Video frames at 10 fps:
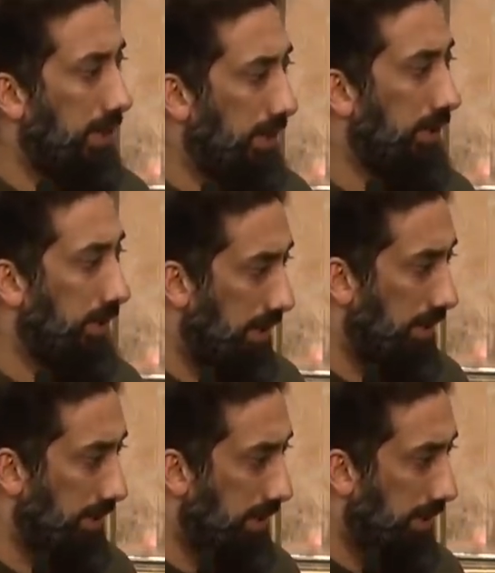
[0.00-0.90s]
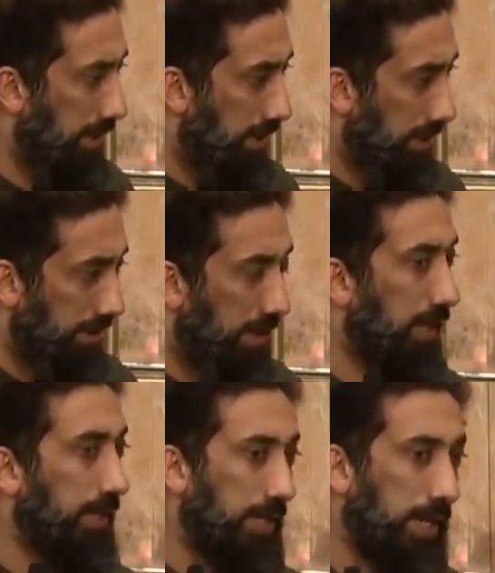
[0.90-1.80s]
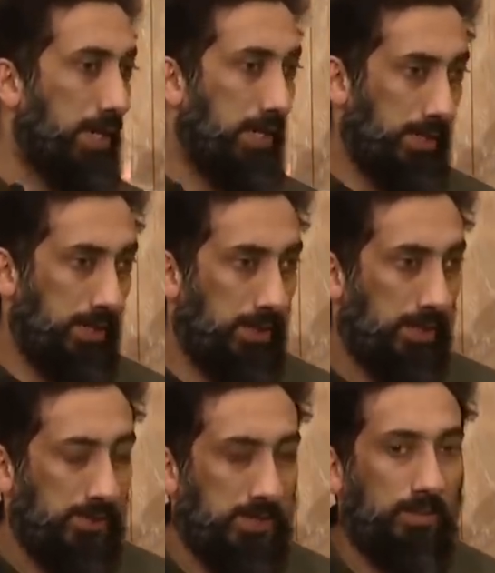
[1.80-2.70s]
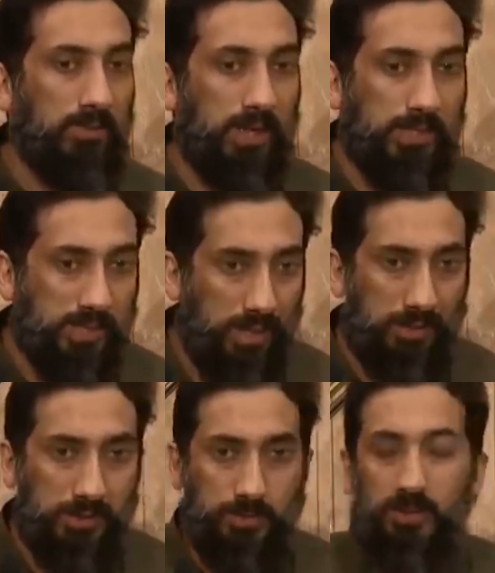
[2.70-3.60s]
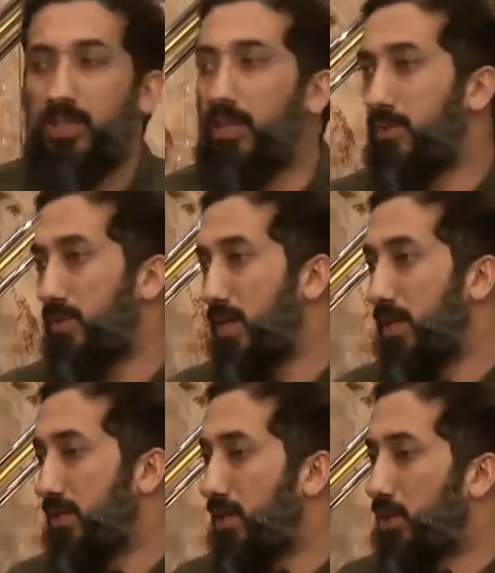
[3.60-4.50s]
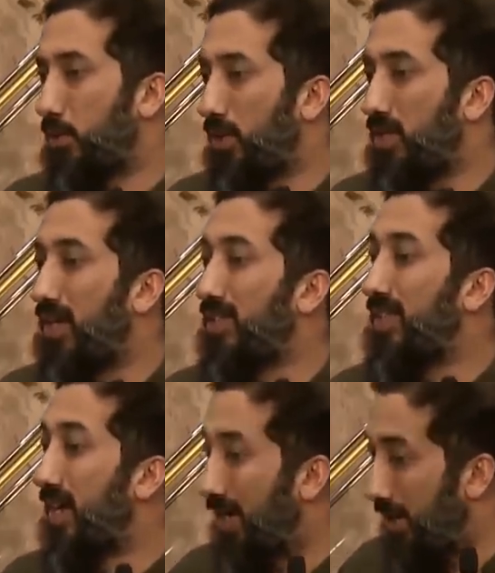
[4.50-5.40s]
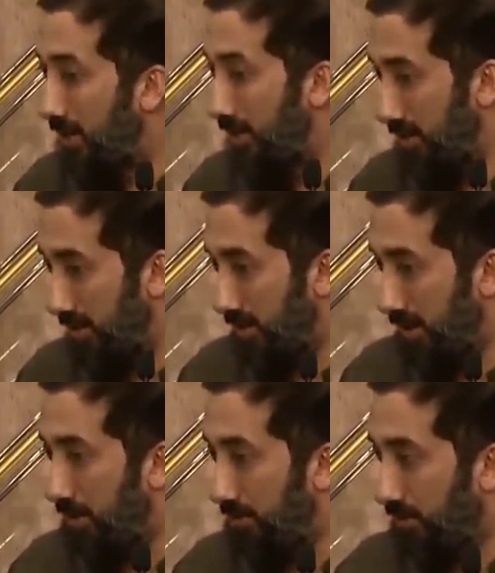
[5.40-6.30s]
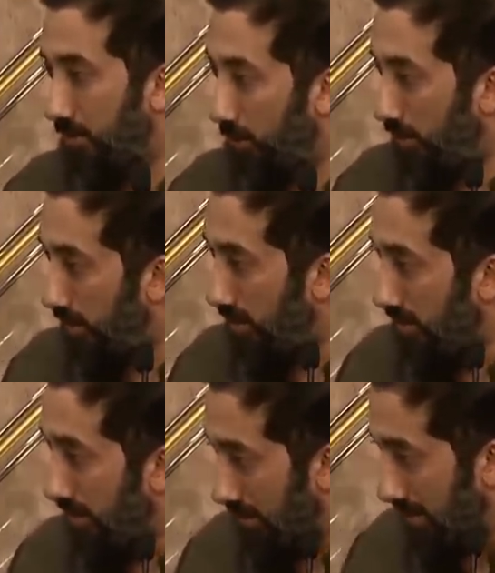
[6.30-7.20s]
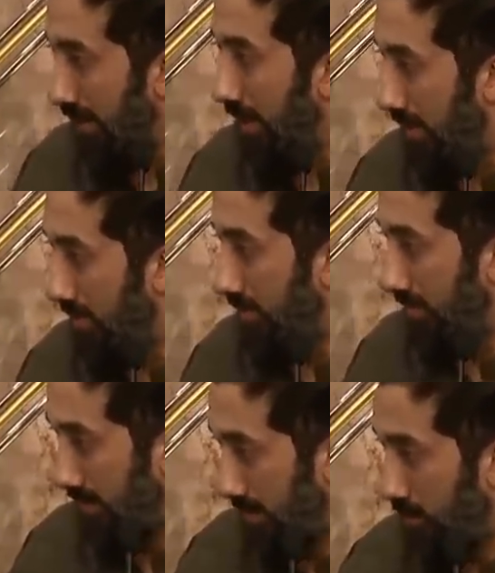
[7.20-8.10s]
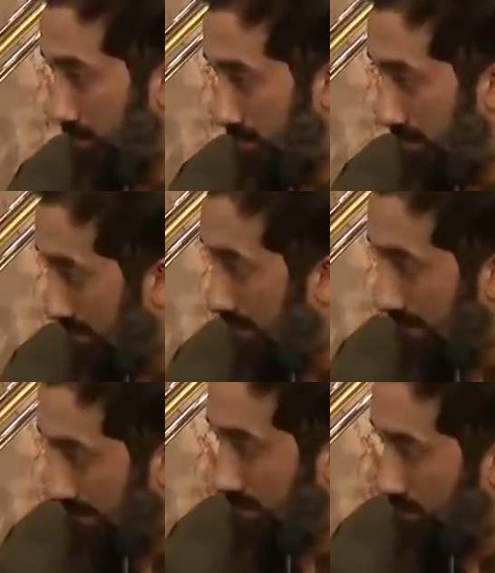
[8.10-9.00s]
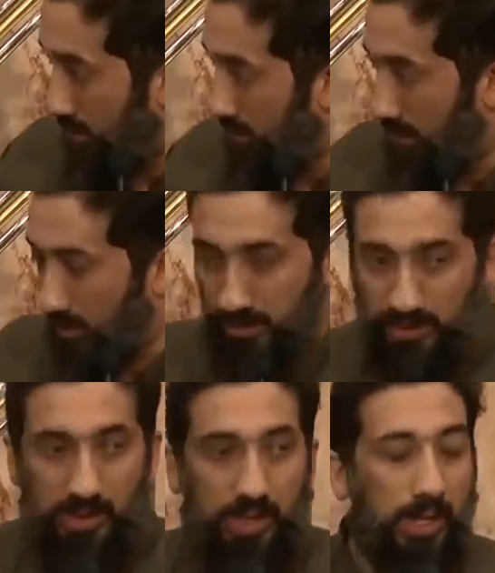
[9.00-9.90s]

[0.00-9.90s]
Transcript: illallah. La ilaha illallah. Some of our scholars believed that the word Allah comes from the word ilah. Like they're connected to each other.